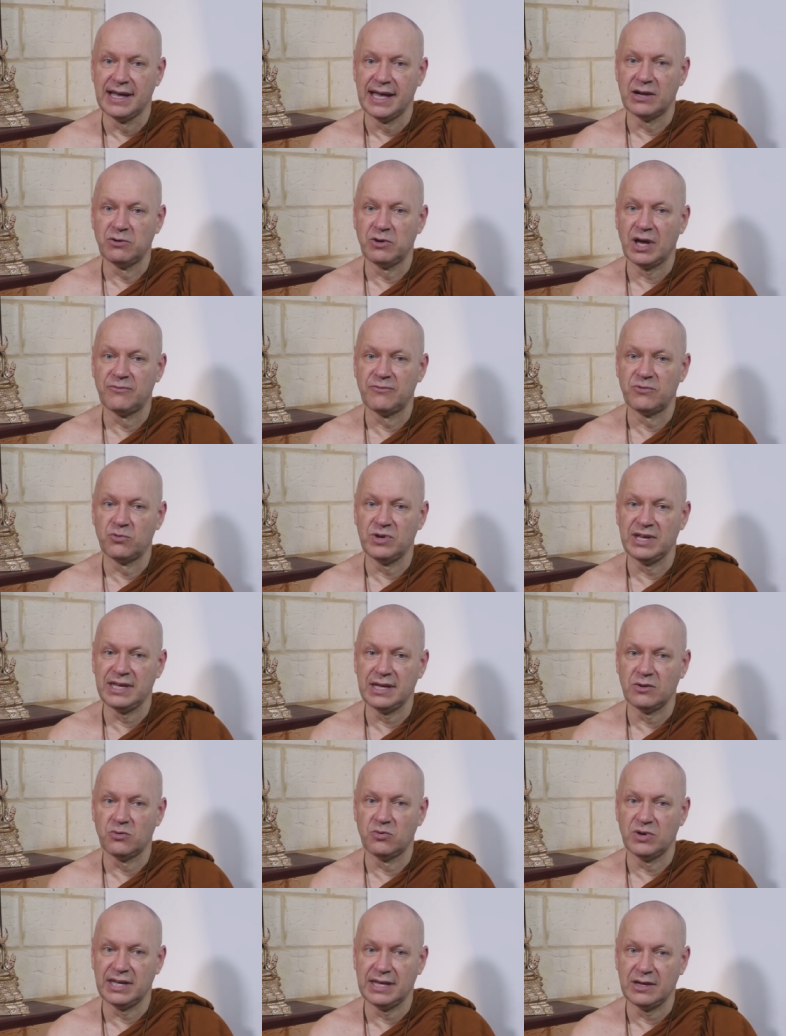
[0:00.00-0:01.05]
And you have
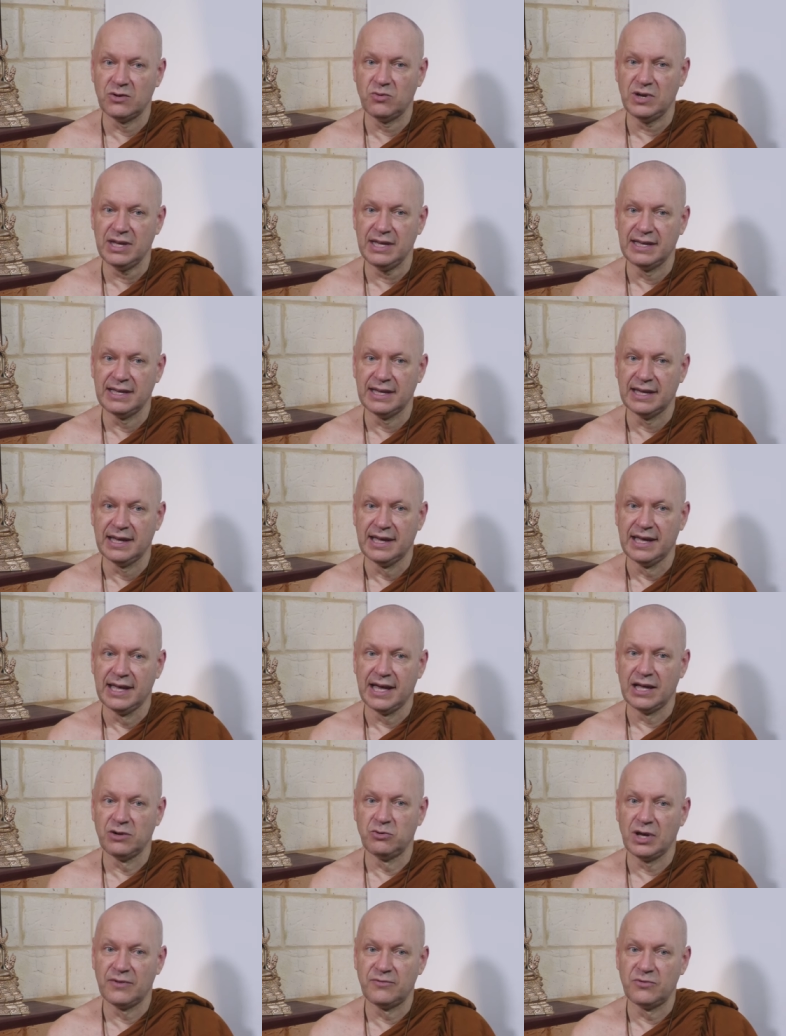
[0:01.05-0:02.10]
re-re-re.
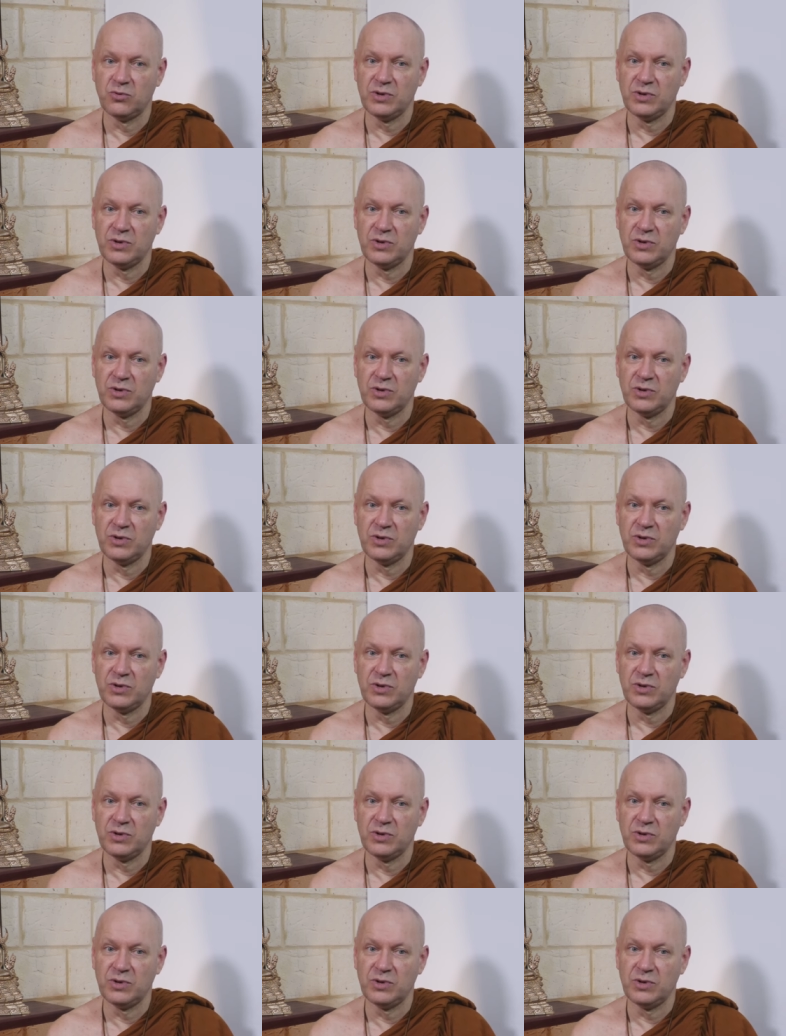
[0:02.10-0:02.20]
And you have